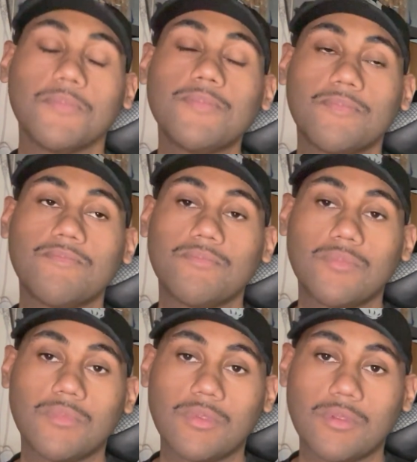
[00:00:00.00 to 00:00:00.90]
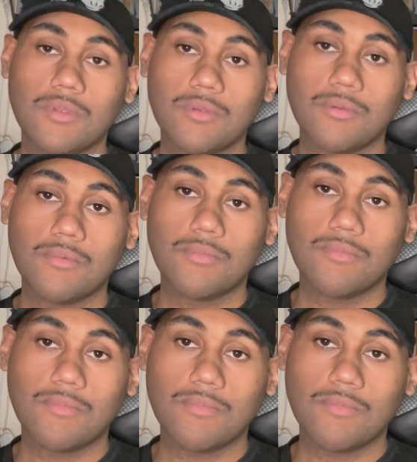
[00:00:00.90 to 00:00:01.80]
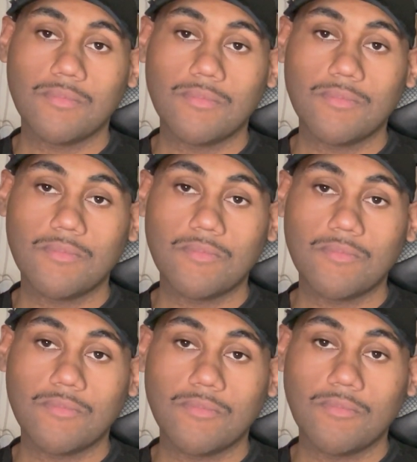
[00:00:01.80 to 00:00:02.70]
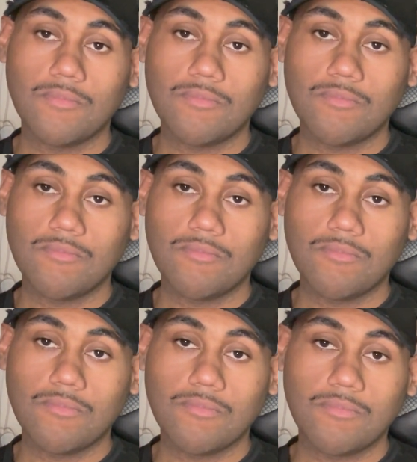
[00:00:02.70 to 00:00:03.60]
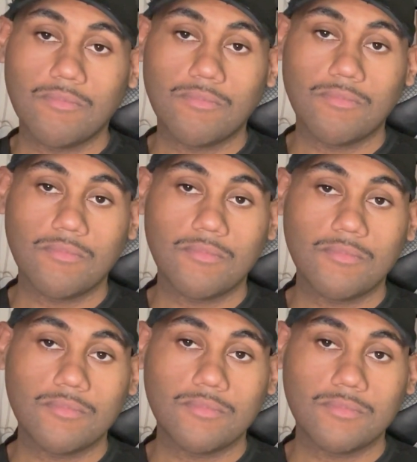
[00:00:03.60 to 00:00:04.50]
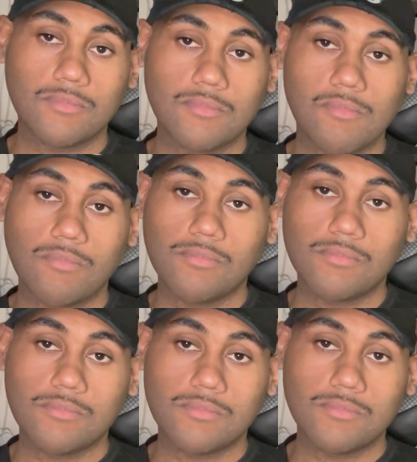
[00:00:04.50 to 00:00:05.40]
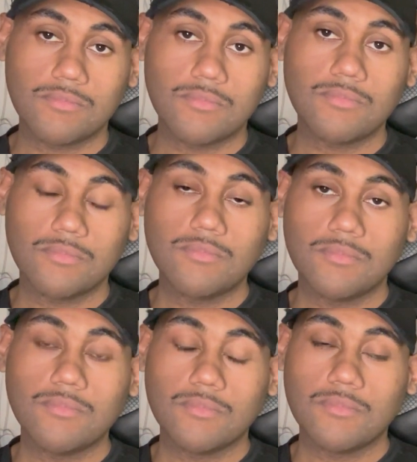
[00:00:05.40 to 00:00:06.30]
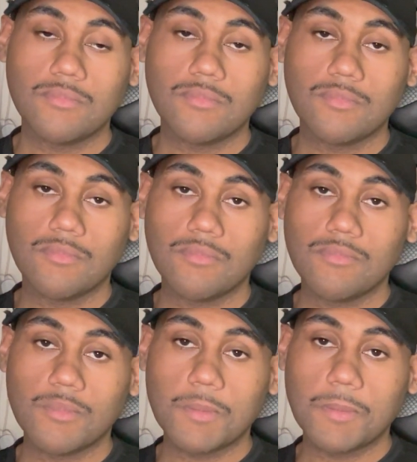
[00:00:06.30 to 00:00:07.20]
This person isn't speaking.